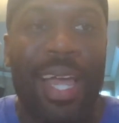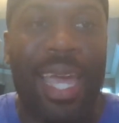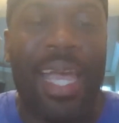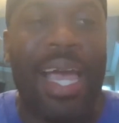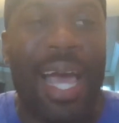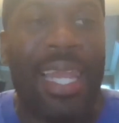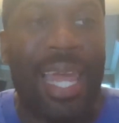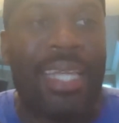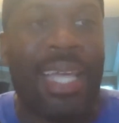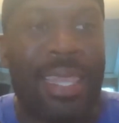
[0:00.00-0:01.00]
like I
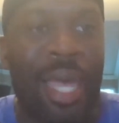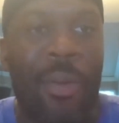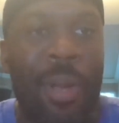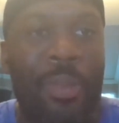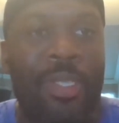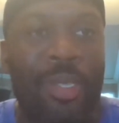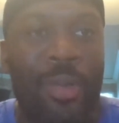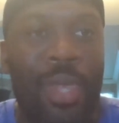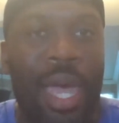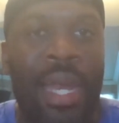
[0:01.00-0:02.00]
like that they were able to
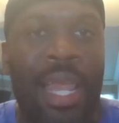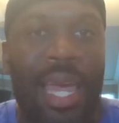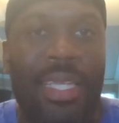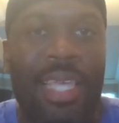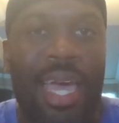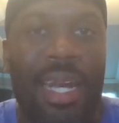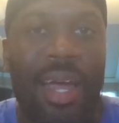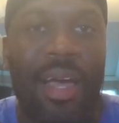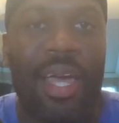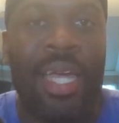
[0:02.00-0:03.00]
do that, and I like that
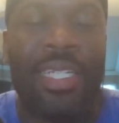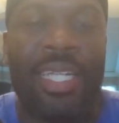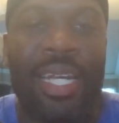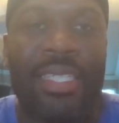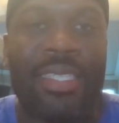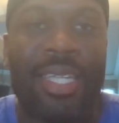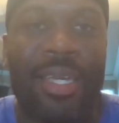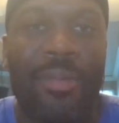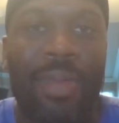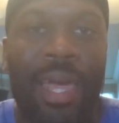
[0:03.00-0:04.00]
it didn't
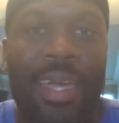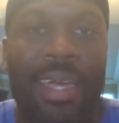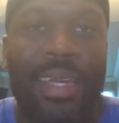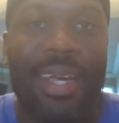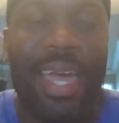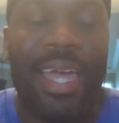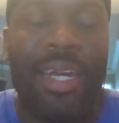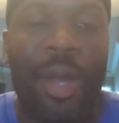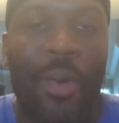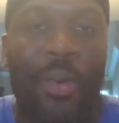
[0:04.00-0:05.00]
seem like
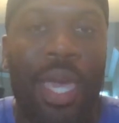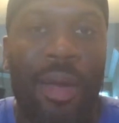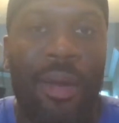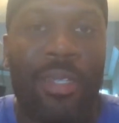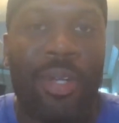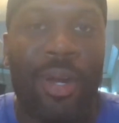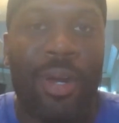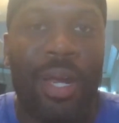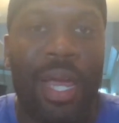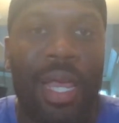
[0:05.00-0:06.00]
no
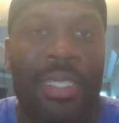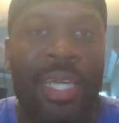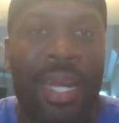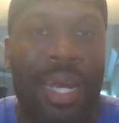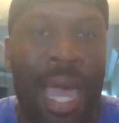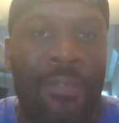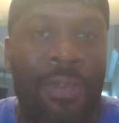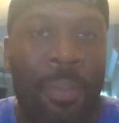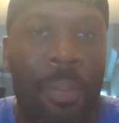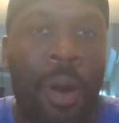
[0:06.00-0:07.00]
character didn't
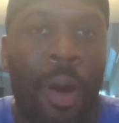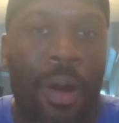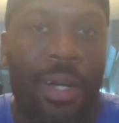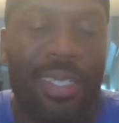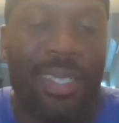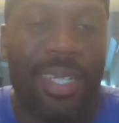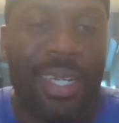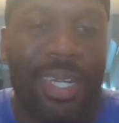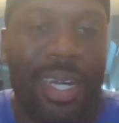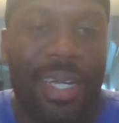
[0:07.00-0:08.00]
have a part.
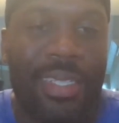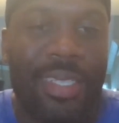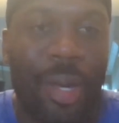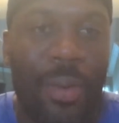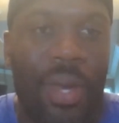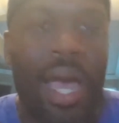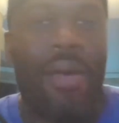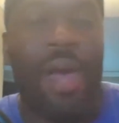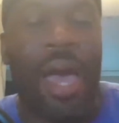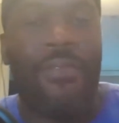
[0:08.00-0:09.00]
So
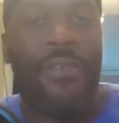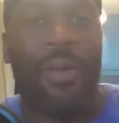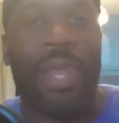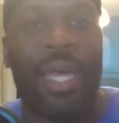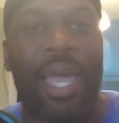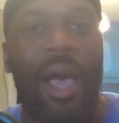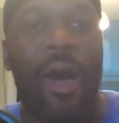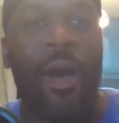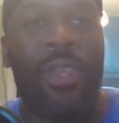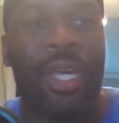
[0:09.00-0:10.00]
I felt like
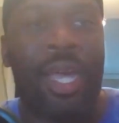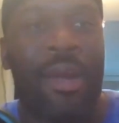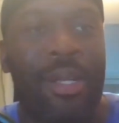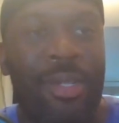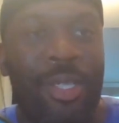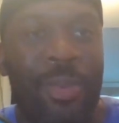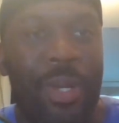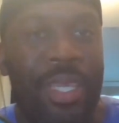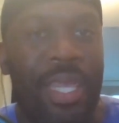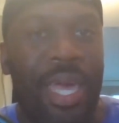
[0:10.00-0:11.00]
all the characters
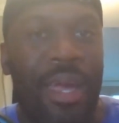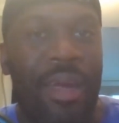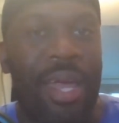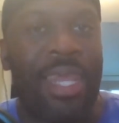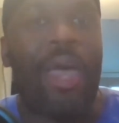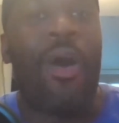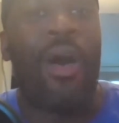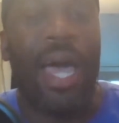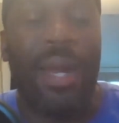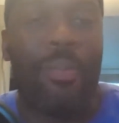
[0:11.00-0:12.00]
were there and they
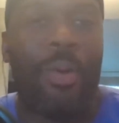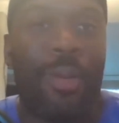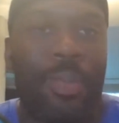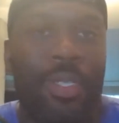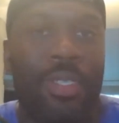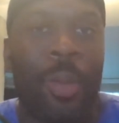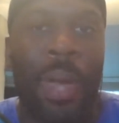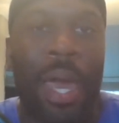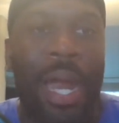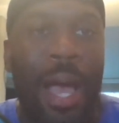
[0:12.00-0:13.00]
all had a purpose, no
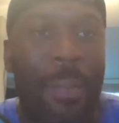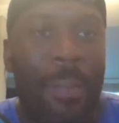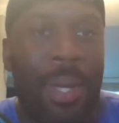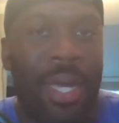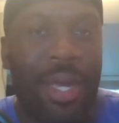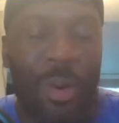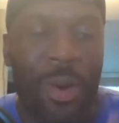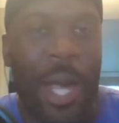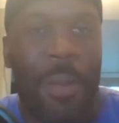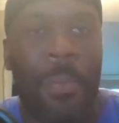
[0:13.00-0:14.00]
matter how big
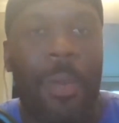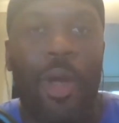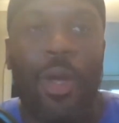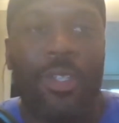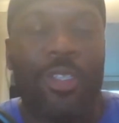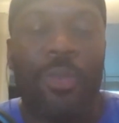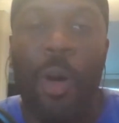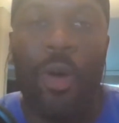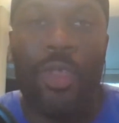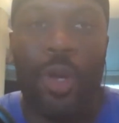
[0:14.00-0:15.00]
or how
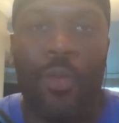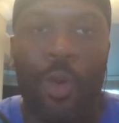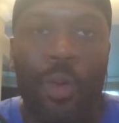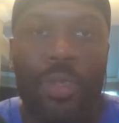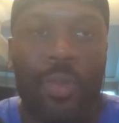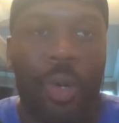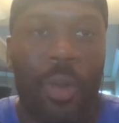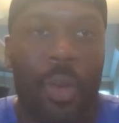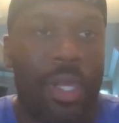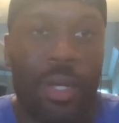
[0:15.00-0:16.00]
small their roles
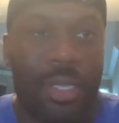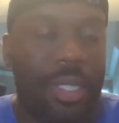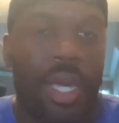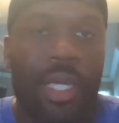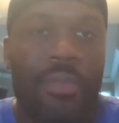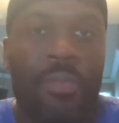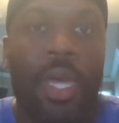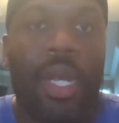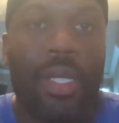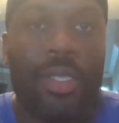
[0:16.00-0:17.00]
were. Whether it's
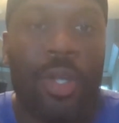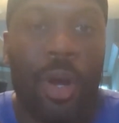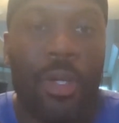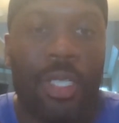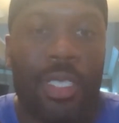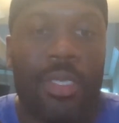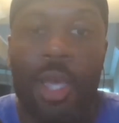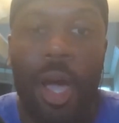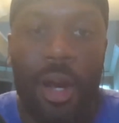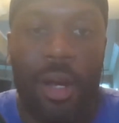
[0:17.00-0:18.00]
meeting Charles's
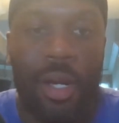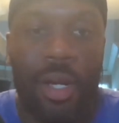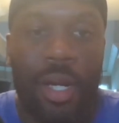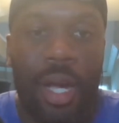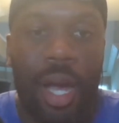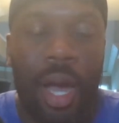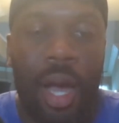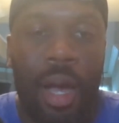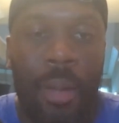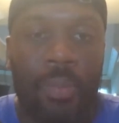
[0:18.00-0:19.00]
daughter,
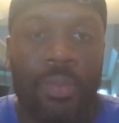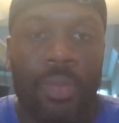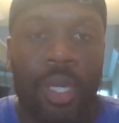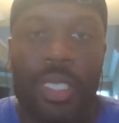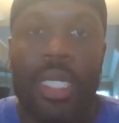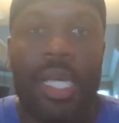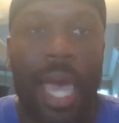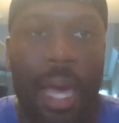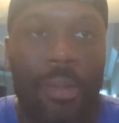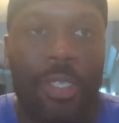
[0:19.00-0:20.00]
she
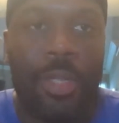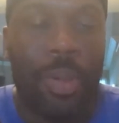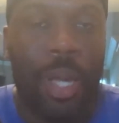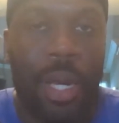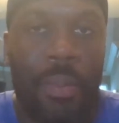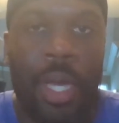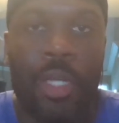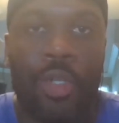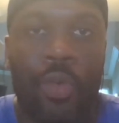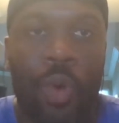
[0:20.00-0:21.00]
played a
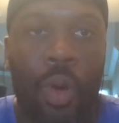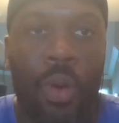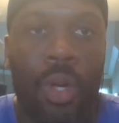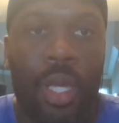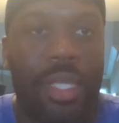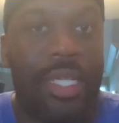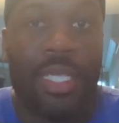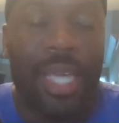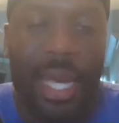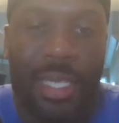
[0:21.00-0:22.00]
major role. The
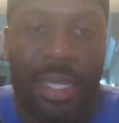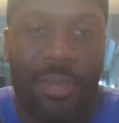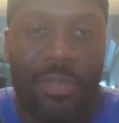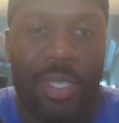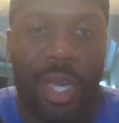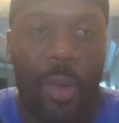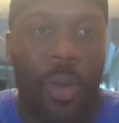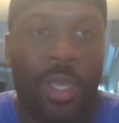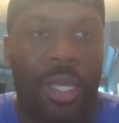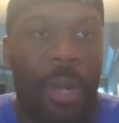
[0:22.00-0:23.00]
detectives,
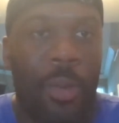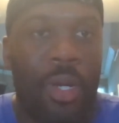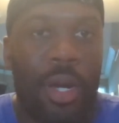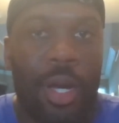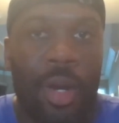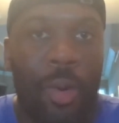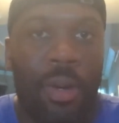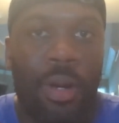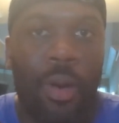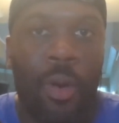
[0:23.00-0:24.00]
whether they were good
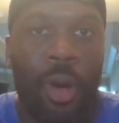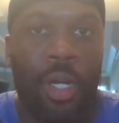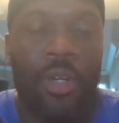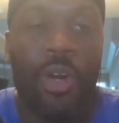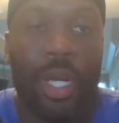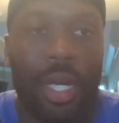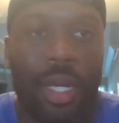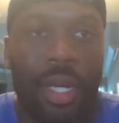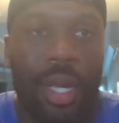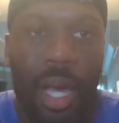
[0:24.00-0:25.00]
or crooked,